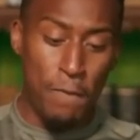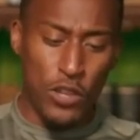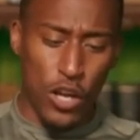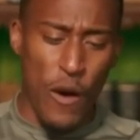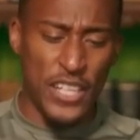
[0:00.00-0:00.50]

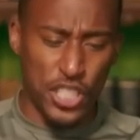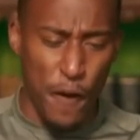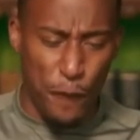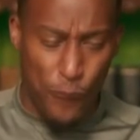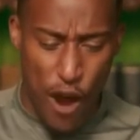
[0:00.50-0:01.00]
Sorry.
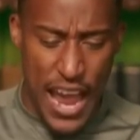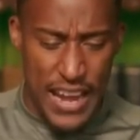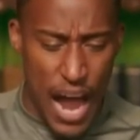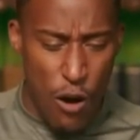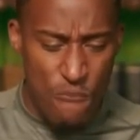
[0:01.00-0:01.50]
Question
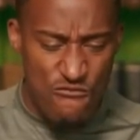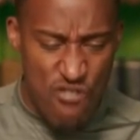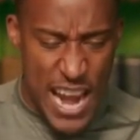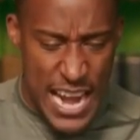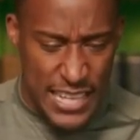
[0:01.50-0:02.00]
three. Now I'm
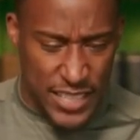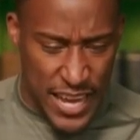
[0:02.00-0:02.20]
really